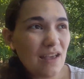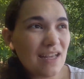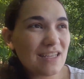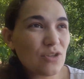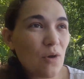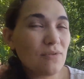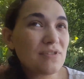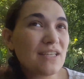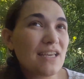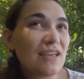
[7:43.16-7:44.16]
It's
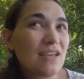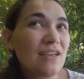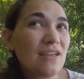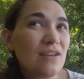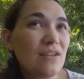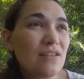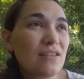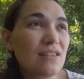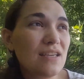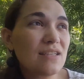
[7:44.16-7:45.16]
almost like the
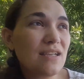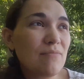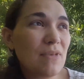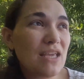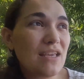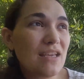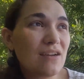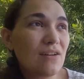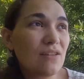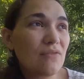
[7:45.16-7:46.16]
things I'm making
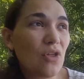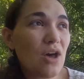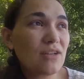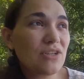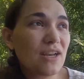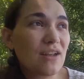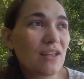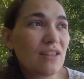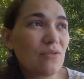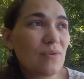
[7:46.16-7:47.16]
on the vlog channel
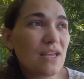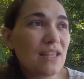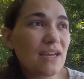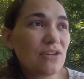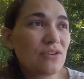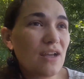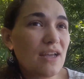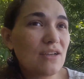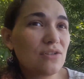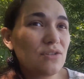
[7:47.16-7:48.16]
and the way that I
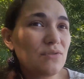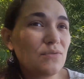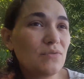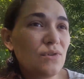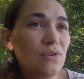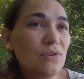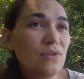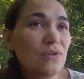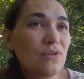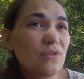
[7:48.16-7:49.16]
try to
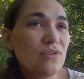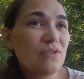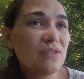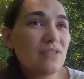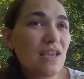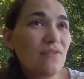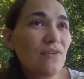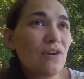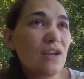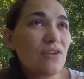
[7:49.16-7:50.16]

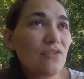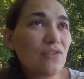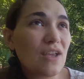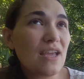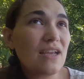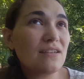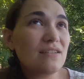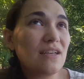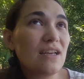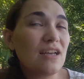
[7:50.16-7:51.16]
savor and create
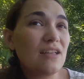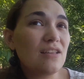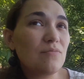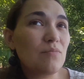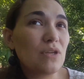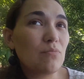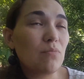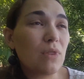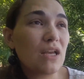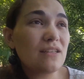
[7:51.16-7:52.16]
and be
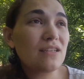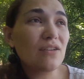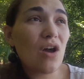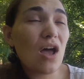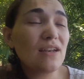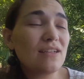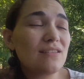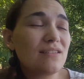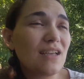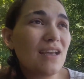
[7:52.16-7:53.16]
blunt and
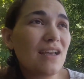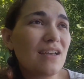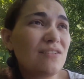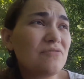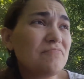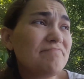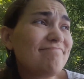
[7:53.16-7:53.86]
honest and